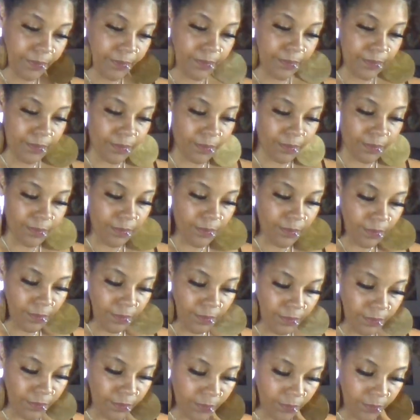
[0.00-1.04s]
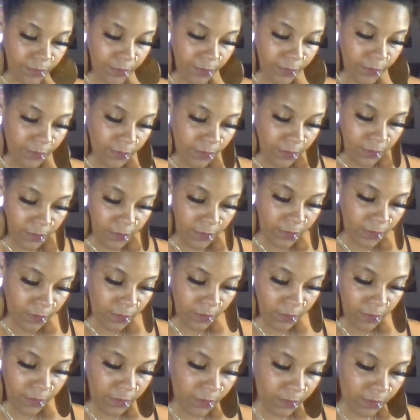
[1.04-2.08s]

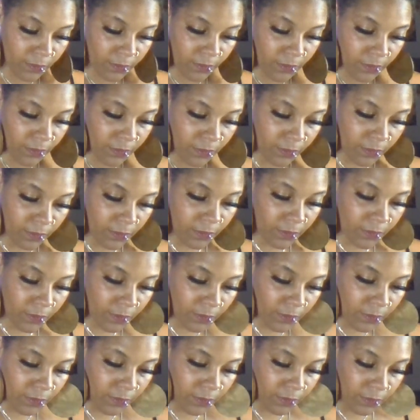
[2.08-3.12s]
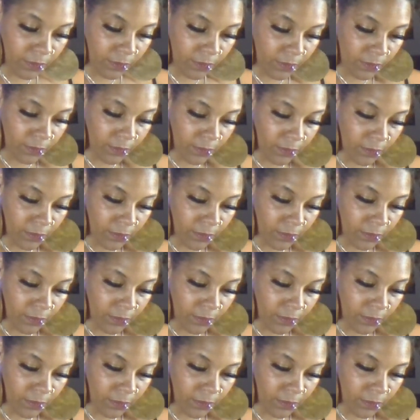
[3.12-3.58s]
Nobody speaks.